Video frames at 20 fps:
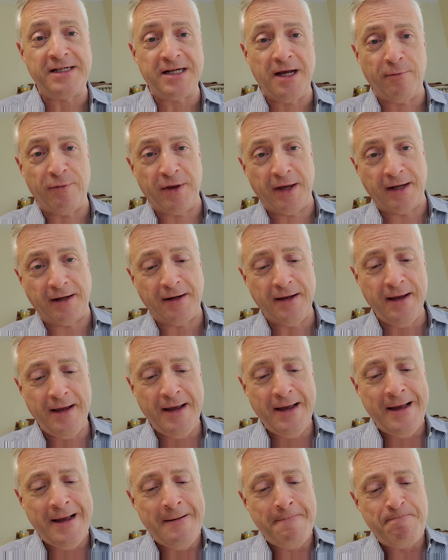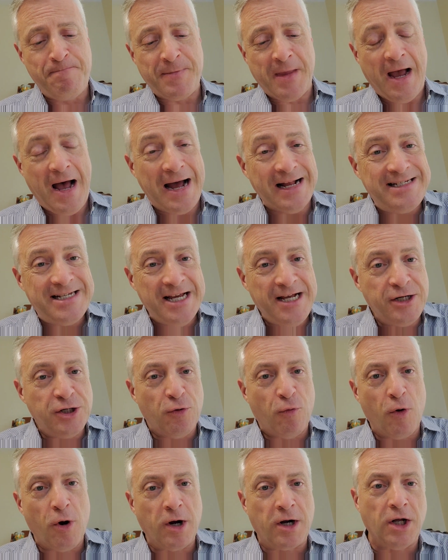something. I tend to
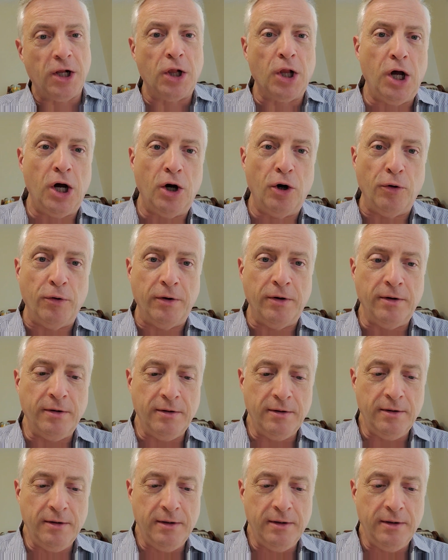work alone.